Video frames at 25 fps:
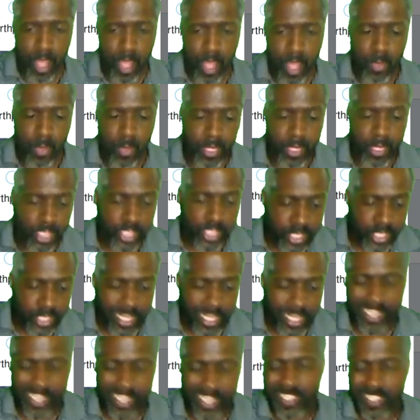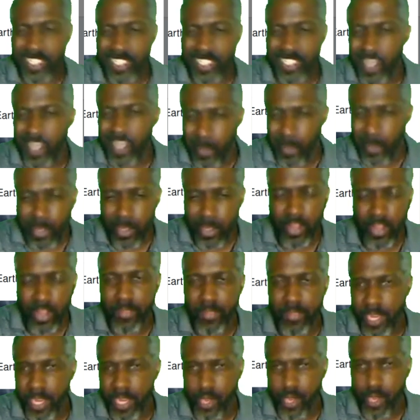which is typical of
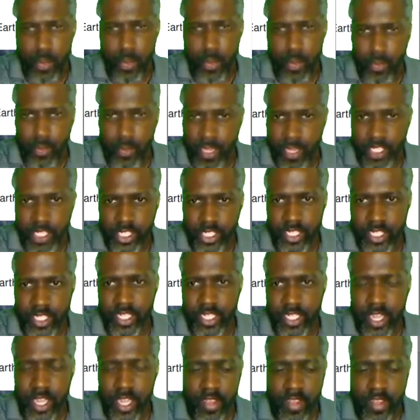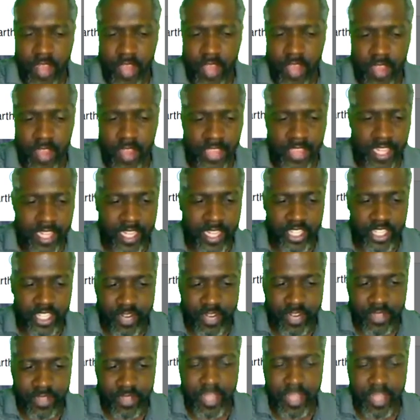many corporations. They
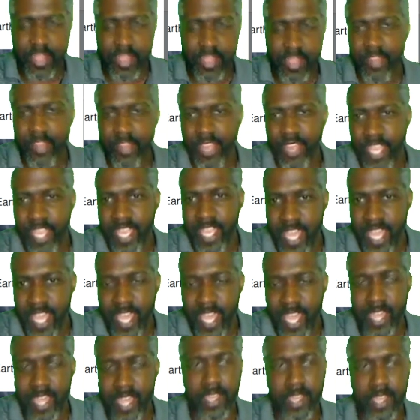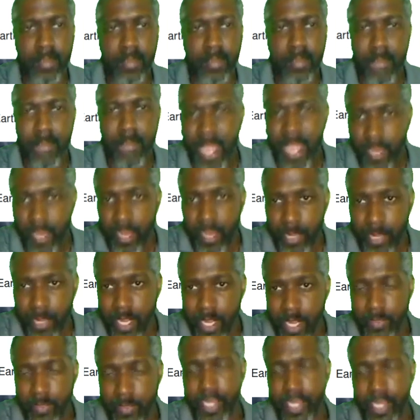generally, if they can, buy up a
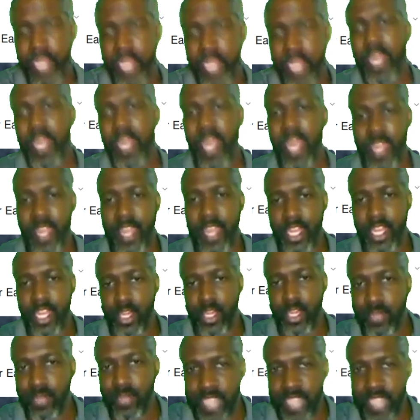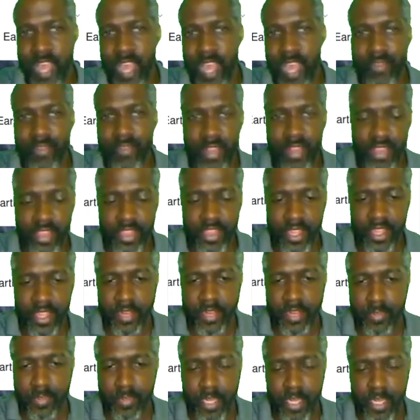company and then use that rather
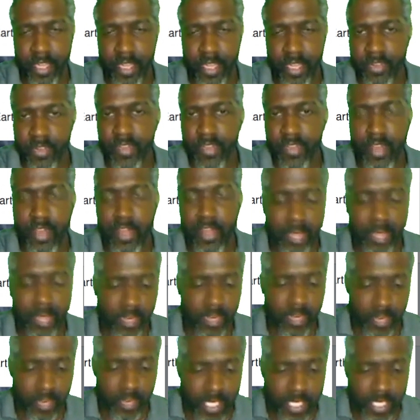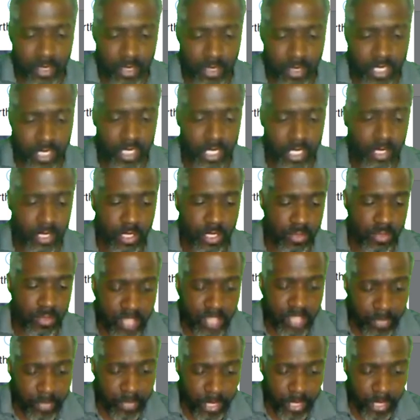than putting their development and research into
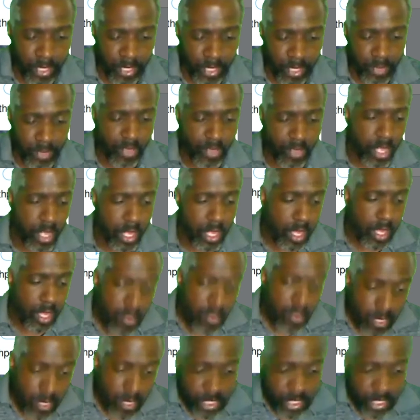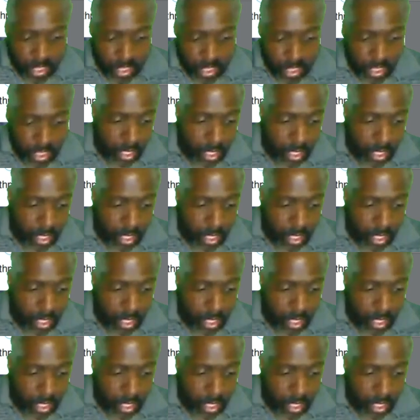something new, which,